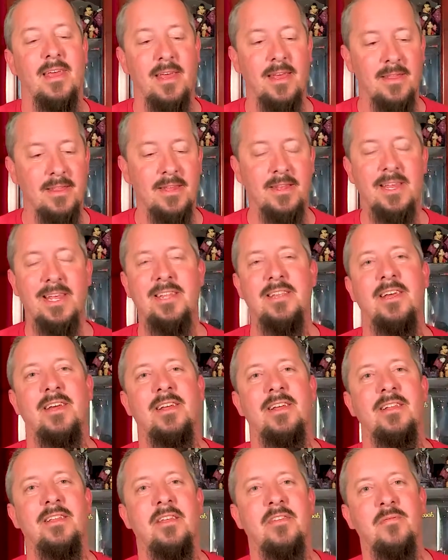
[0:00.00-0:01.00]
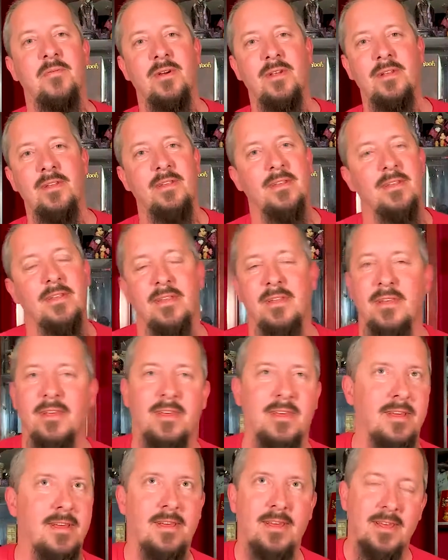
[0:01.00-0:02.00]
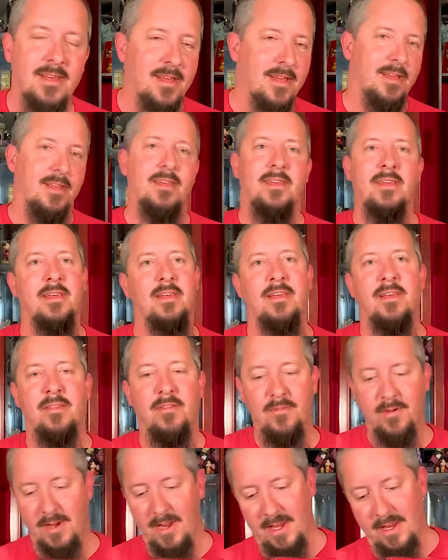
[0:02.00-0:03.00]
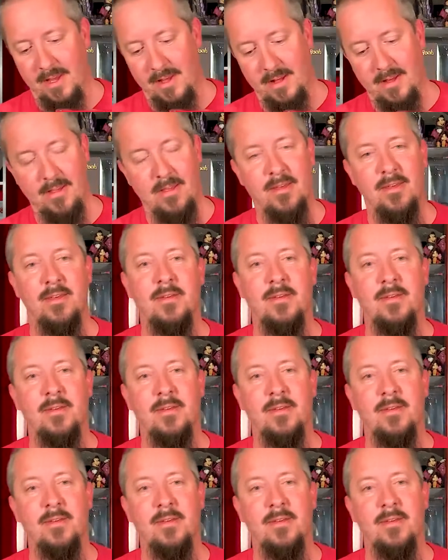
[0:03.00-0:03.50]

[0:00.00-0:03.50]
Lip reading: The detail in this one, it's ridiculous.